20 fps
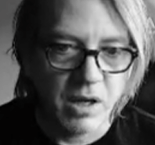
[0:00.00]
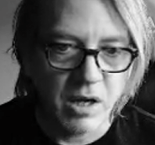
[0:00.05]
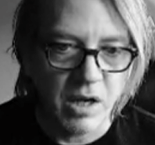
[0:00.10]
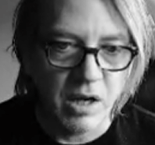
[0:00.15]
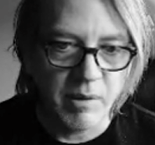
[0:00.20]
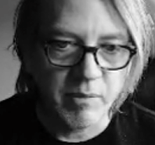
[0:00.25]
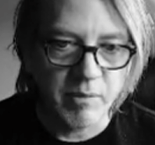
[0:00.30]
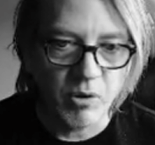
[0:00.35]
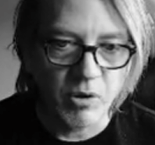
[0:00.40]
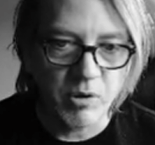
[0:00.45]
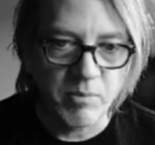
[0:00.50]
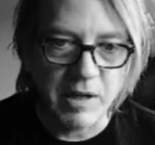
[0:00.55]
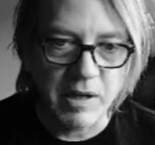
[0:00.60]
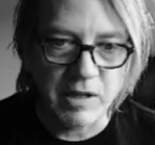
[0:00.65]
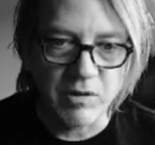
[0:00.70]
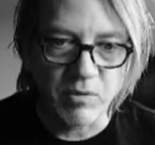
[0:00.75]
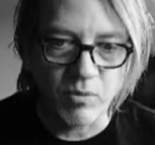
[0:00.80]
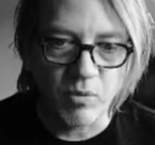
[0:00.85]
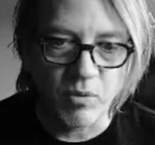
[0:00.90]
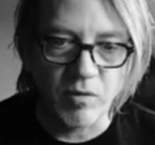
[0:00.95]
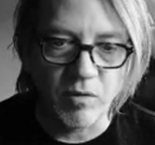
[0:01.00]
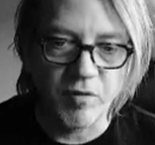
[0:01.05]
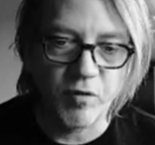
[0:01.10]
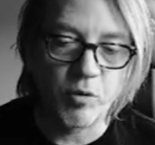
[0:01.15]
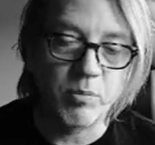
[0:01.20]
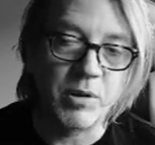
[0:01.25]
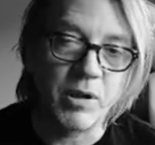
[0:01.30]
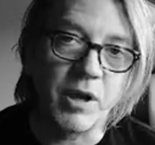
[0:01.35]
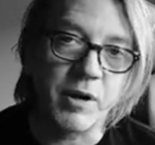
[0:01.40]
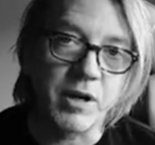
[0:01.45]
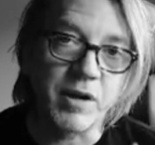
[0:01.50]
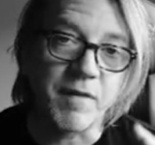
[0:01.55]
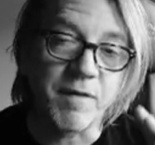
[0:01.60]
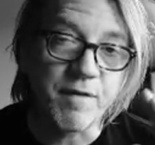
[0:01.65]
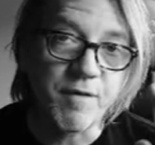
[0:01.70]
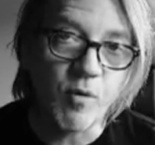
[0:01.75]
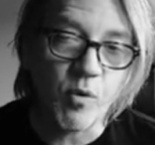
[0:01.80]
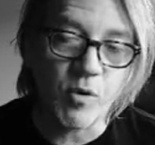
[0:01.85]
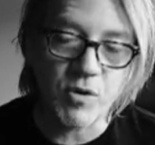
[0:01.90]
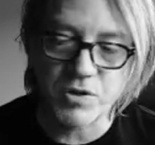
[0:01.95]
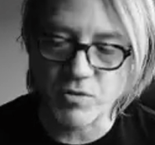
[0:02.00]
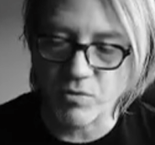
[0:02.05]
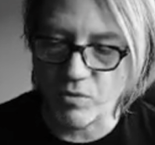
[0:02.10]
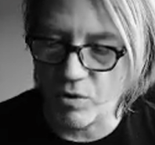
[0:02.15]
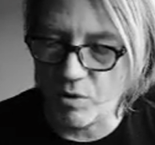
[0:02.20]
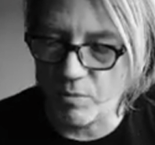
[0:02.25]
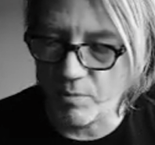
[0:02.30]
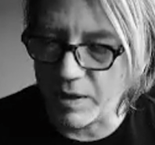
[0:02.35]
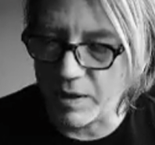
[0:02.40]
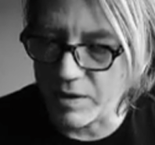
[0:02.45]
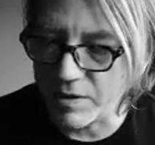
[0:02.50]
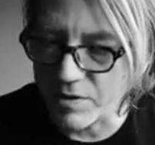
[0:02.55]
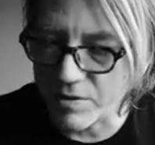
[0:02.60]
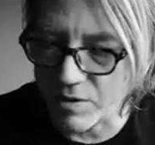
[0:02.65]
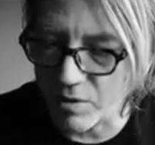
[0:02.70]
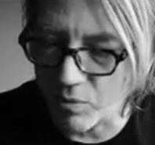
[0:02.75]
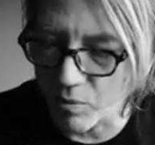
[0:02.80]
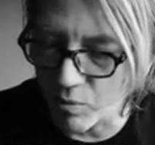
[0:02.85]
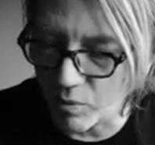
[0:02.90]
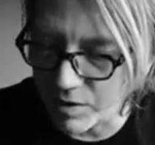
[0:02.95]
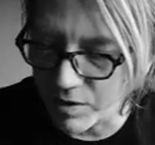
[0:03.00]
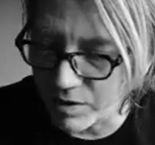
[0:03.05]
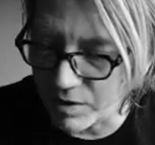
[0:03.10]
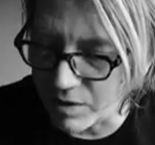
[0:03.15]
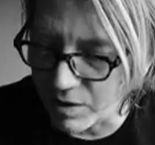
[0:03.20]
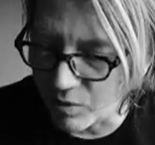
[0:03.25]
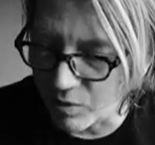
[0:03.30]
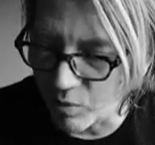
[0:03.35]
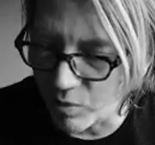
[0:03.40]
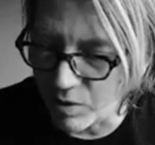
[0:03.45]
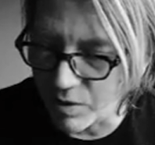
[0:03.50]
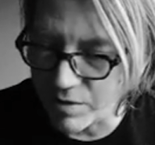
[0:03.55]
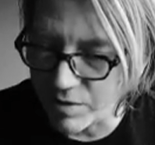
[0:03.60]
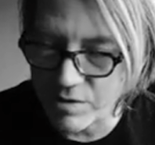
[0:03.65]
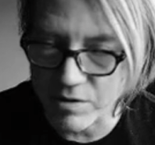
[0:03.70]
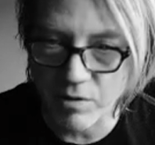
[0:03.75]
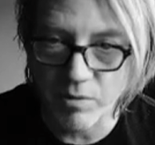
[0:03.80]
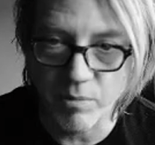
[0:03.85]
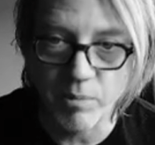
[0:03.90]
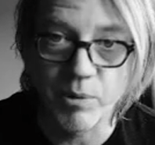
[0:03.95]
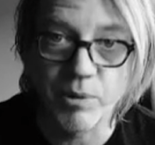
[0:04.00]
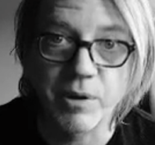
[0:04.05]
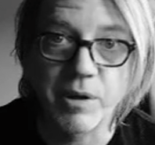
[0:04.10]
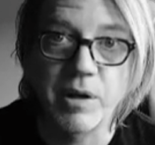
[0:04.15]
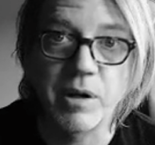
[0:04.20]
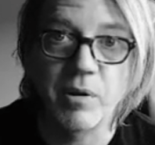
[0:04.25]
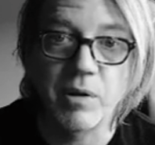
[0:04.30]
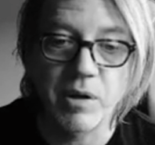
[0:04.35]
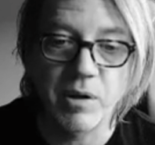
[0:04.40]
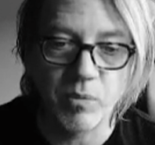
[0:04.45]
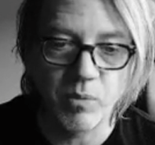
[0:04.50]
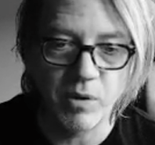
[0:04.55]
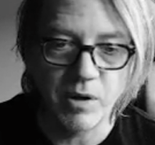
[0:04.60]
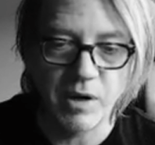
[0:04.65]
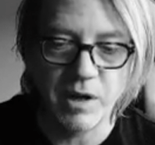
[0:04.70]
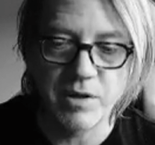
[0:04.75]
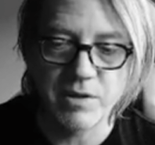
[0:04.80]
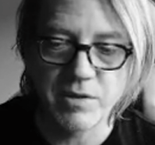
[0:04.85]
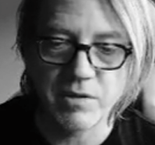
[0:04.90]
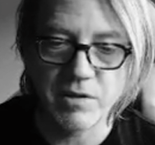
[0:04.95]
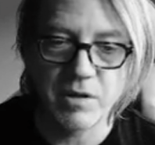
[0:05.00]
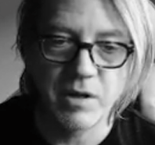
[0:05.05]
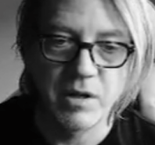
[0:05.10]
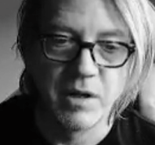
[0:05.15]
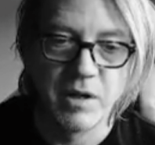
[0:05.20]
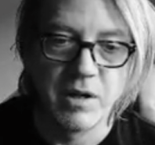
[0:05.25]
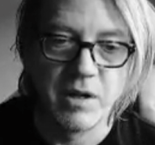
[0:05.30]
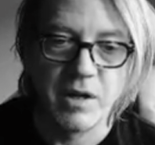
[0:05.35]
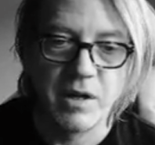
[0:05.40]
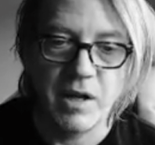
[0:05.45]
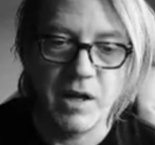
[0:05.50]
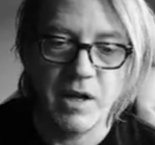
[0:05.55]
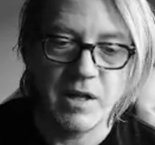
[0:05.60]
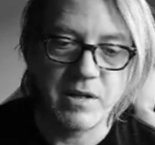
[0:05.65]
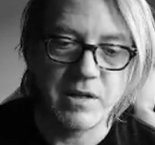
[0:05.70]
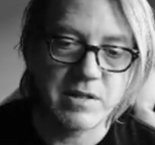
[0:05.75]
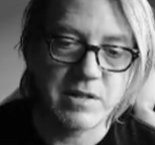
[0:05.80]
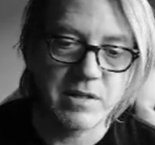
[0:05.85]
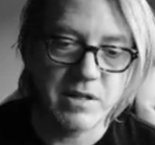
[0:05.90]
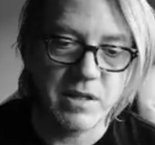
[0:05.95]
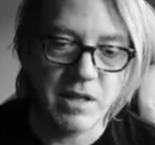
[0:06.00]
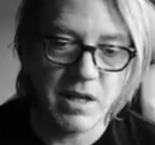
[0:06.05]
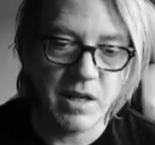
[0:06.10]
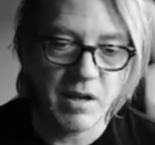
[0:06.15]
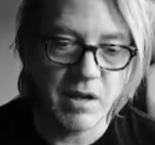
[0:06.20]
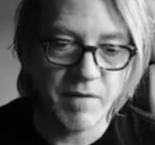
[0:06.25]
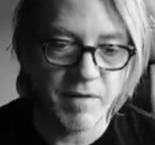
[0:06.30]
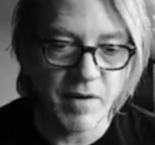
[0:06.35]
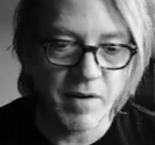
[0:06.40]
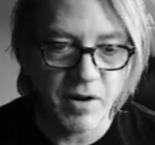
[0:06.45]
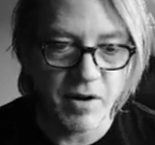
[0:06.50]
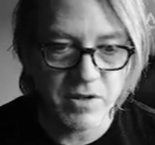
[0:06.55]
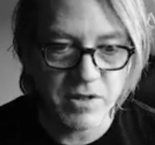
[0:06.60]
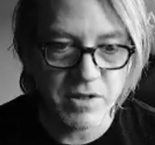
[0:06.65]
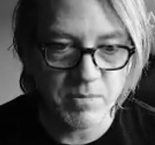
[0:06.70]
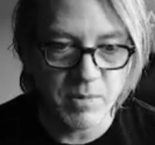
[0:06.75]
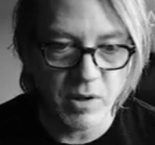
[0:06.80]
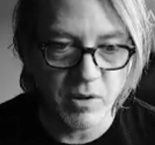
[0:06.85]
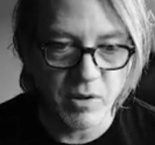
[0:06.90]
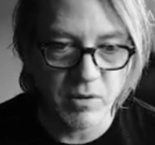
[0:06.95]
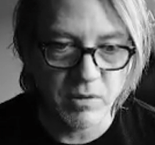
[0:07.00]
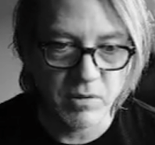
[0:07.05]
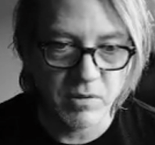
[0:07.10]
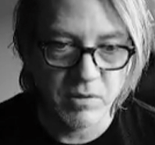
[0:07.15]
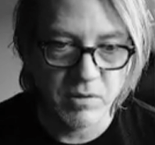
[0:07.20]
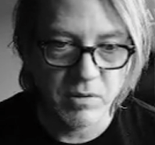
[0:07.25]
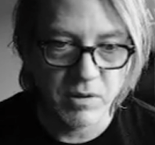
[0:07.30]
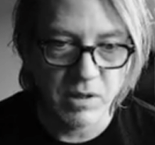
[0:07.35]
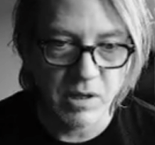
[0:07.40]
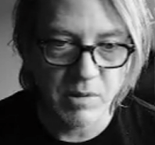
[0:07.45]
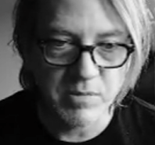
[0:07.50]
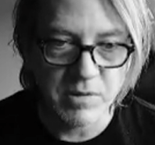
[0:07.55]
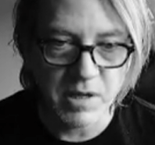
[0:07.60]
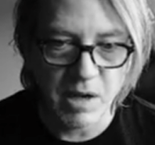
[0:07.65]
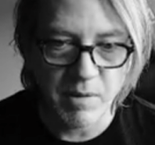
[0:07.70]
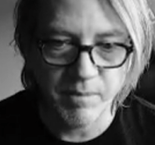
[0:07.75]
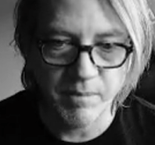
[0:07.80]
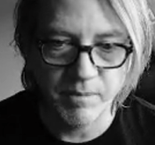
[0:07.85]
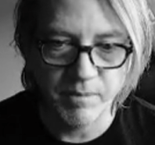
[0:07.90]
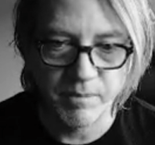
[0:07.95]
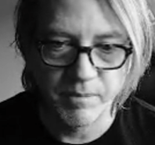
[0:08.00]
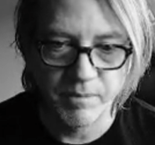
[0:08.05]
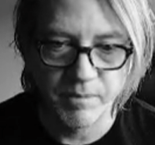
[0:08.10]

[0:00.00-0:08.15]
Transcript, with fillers: I'm going to make the roll formula. I'm going to force a roll, make this a 1d1, so I'm only going to get one answer, and see if our spell comes up.